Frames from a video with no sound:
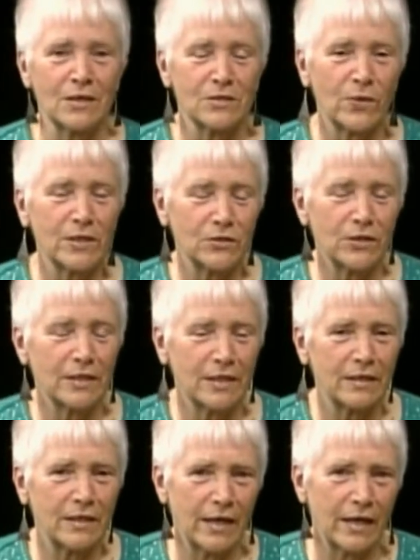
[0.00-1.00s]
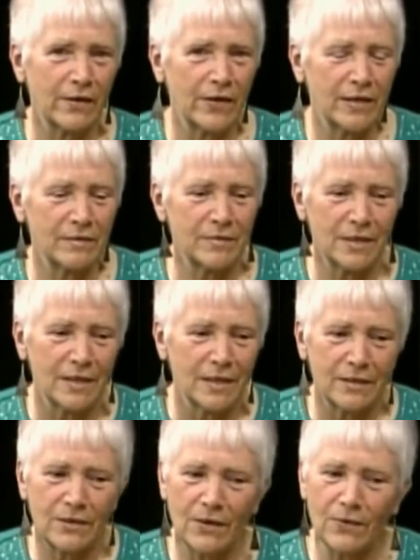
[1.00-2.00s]
So I took it in there, and
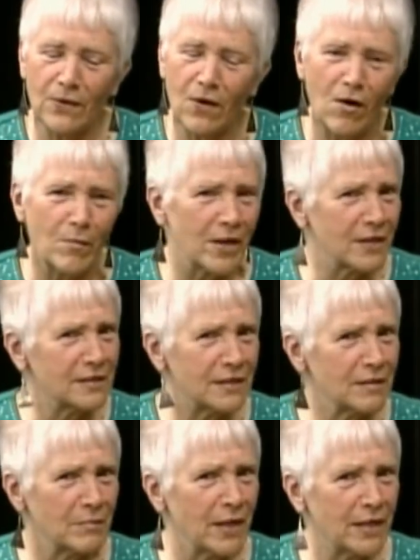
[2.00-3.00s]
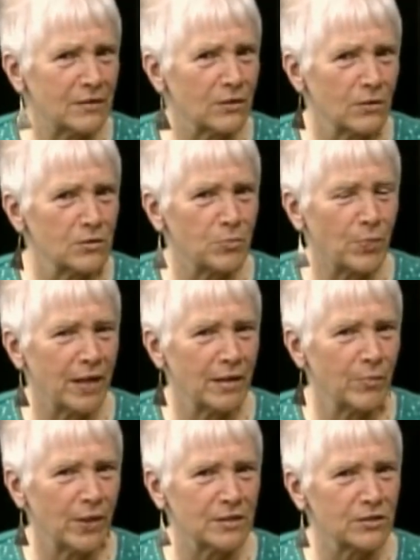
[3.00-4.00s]
no, Hallmark didn't make those pen
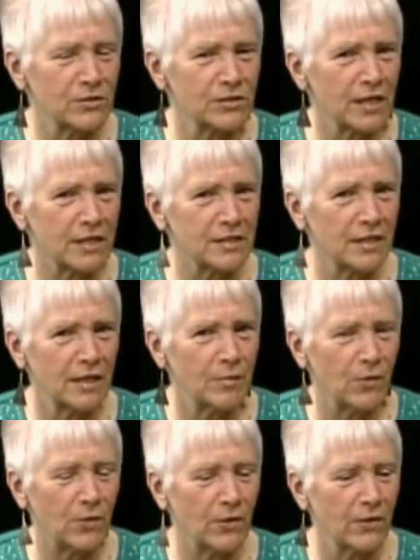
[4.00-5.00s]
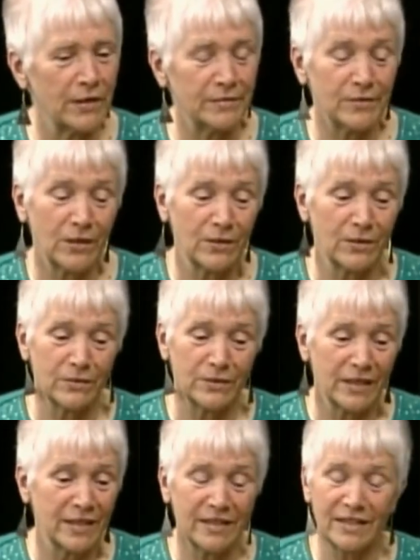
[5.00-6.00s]
and pencil sets anymore, and no,
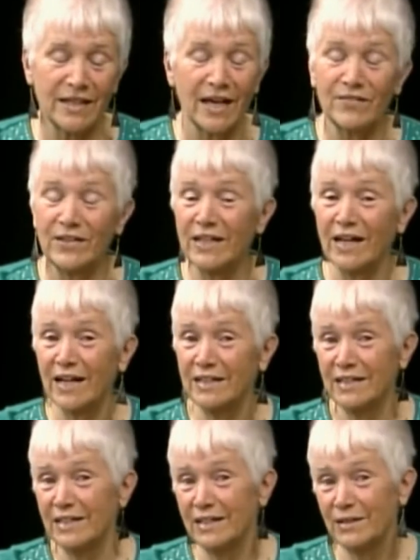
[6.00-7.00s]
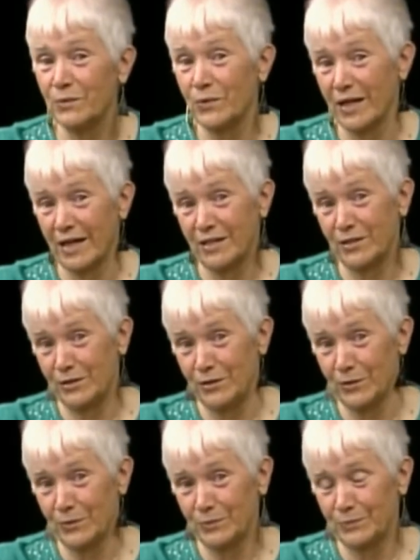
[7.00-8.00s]
they didn't have any idea what I could
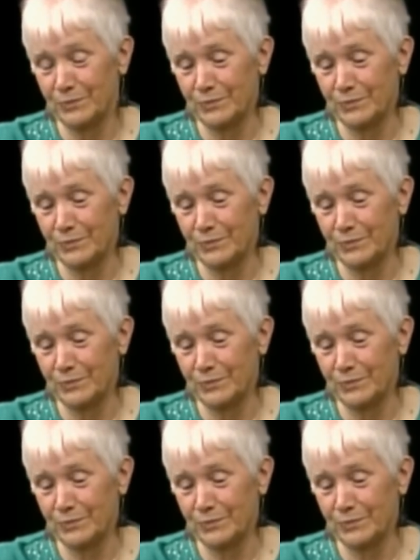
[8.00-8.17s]
do.